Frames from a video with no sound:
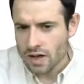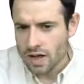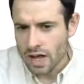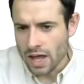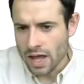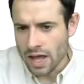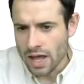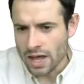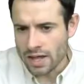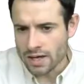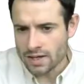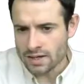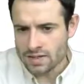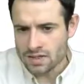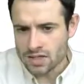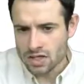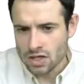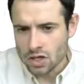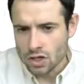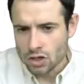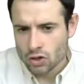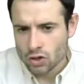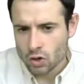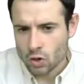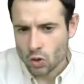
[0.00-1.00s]
and
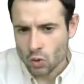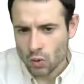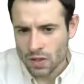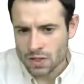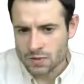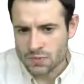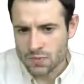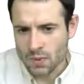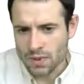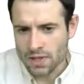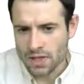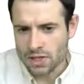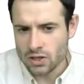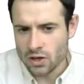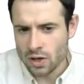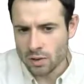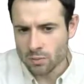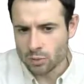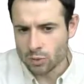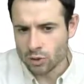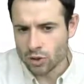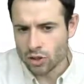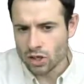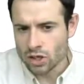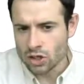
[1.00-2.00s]
the corresponding
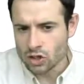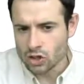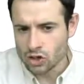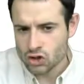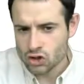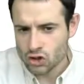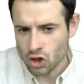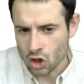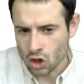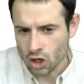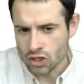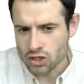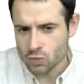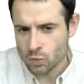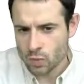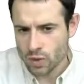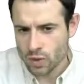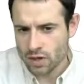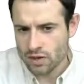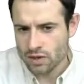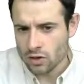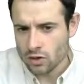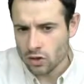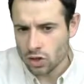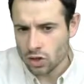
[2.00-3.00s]
number starts
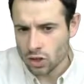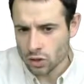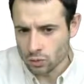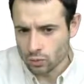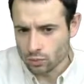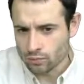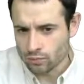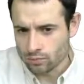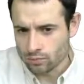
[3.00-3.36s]
with U.